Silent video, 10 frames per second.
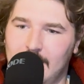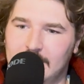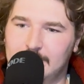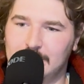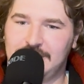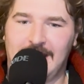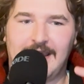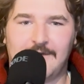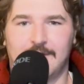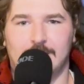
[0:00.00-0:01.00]
but she
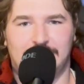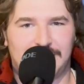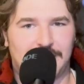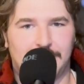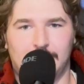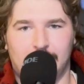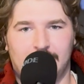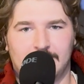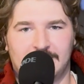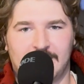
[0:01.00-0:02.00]
ate through a tube.
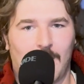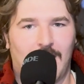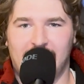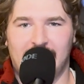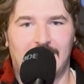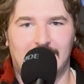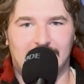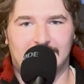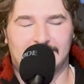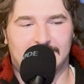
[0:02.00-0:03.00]
So whatever that
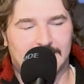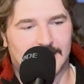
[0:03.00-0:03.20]
is,